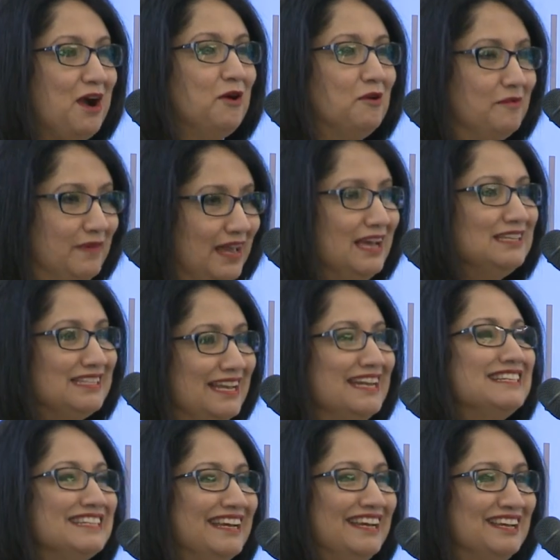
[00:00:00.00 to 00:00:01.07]
how amazing
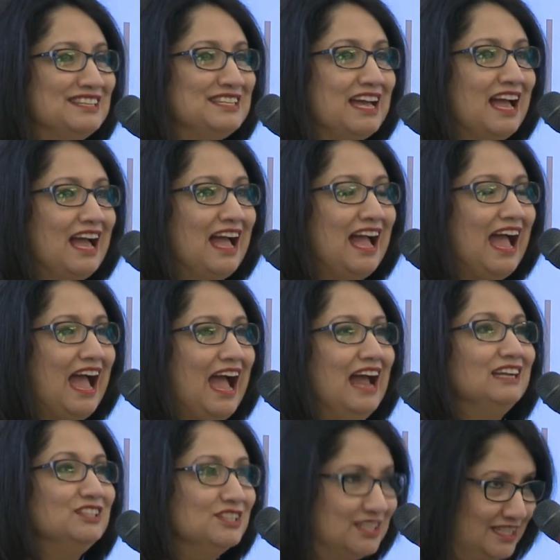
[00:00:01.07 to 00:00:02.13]
it is,
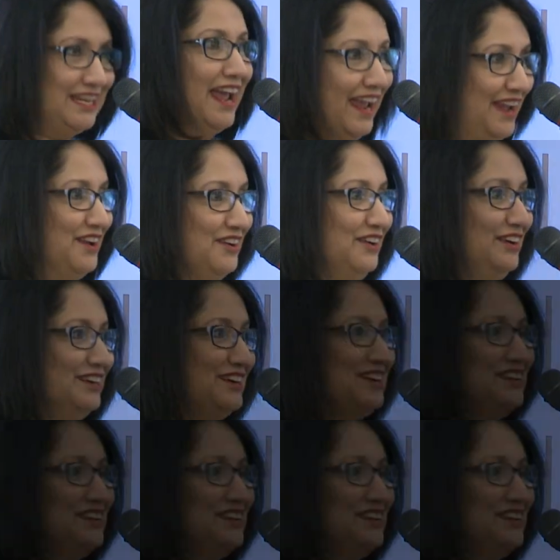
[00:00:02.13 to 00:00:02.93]
and to stay here.